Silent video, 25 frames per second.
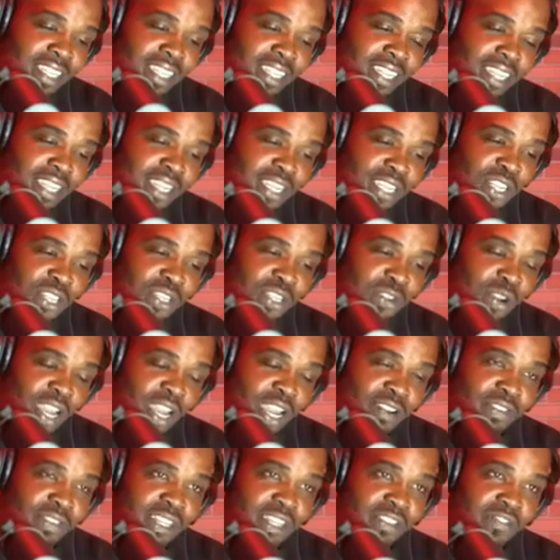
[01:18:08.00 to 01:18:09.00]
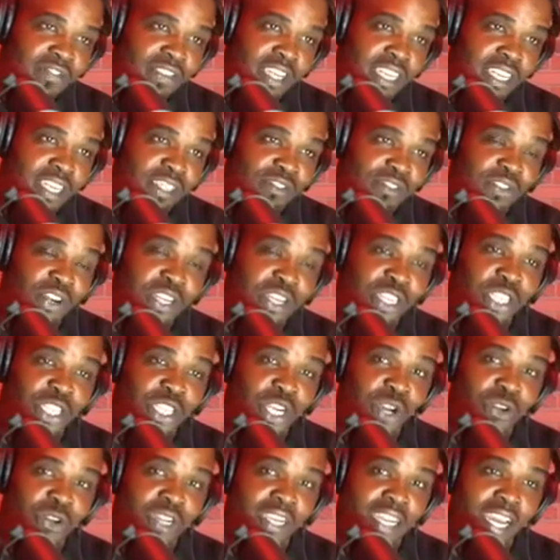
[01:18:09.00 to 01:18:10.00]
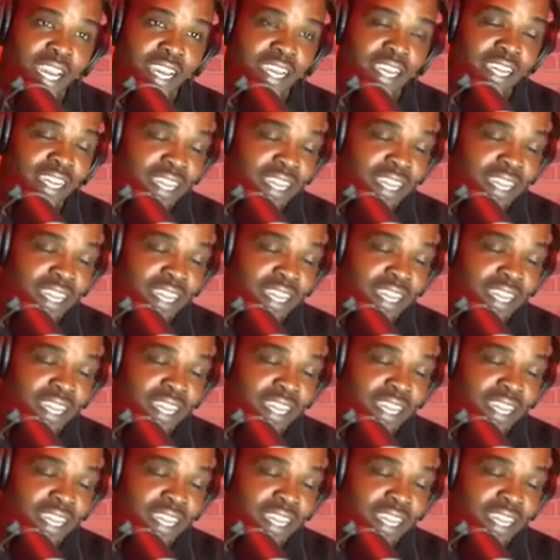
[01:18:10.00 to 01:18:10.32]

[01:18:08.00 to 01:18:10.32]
Did you have any feelings for the show today?